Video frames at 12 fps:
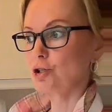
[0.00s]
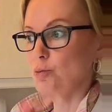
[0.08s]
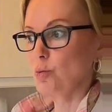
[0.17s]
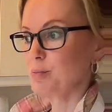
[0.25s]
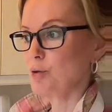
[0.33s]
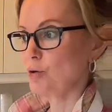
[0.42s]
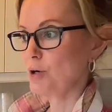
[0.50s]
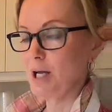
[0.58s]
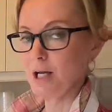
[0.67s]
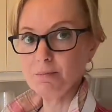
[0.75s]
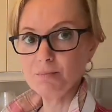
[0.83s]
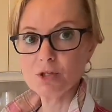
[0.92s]
to whipped
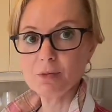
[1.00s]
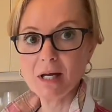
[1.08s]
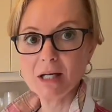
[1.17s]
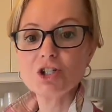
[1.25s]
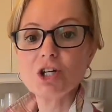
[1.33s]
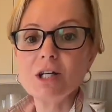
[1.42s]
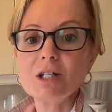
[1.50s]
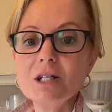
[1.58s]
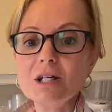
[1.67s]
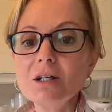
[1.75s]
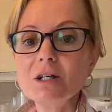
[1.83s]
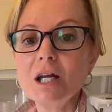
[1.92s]
cream to make
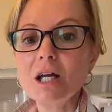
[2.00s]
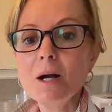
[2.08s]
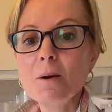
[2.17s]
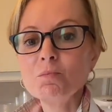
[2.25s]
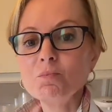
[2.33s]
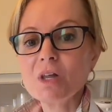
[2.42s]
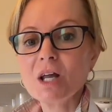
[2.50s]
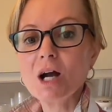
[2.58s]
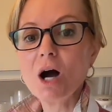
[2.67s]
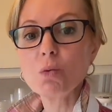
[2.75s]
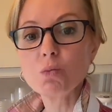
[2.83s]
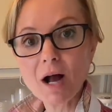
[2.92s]
Chantilly,
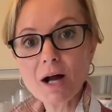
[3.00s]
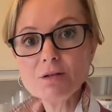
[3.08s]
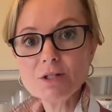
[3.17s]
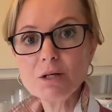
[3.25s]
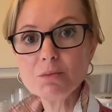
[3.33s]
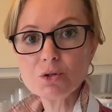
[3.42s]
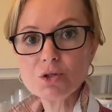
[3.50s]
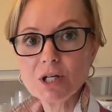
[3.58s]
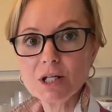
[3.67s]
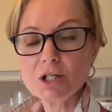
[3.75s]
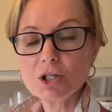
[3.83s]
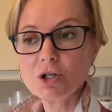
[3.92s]
around
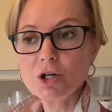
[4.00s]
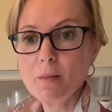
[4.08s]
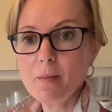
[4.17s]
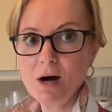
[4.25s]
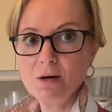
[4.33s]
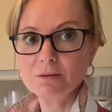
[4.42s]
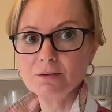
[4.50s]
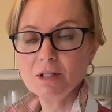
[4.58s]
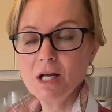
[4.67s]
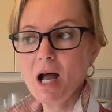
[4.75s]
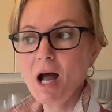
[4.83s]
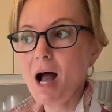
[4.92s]
10% is a good amount.
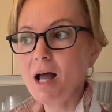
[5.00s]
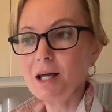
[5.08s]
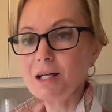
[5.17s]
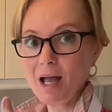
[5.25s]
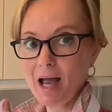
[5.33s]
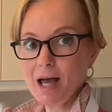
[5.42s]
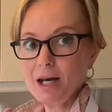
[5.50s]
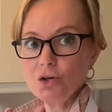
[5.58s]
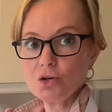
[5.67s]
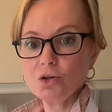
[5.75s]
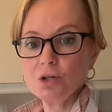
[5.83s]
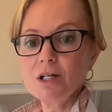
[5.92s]
I like to add
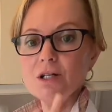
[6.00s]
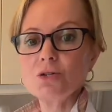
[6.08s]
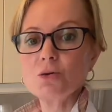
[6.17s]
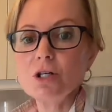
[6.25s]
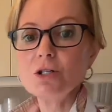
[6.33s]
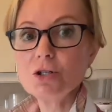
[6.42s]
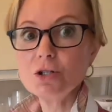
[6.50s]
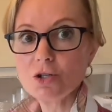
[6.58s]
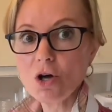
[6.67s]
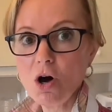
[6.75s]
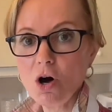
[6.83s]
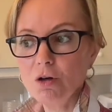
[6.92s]
it early so it can
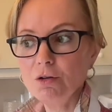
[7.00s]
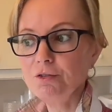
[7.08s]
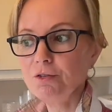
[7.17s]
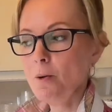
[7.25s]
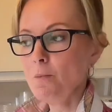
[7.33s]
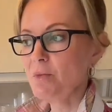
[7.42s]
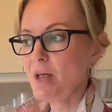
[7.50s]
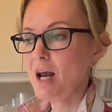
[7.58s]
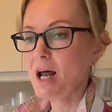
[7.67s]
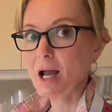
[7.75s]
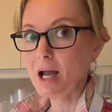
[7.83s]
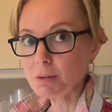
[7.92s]
dissolve,
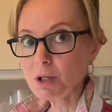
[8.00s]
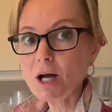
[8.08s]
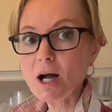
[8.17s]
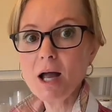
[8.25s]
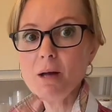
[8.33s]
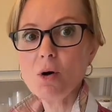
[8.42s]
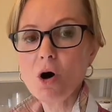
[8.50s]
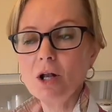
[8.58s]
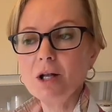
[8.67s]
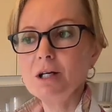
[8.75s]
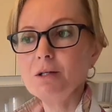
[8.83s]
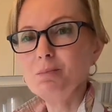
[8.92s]
and I am going to
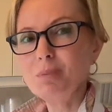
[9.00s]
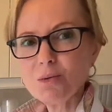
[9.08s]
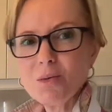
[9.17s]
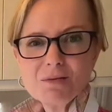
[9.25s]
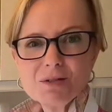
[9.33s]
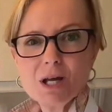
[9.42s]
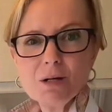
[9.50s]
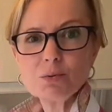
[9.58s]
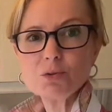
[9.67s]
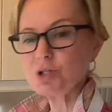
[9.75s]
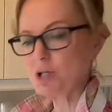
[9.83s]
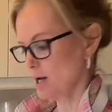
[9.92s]
eyeball it, but around
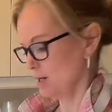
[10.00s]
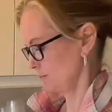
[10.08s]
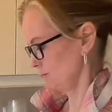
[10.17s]
10%.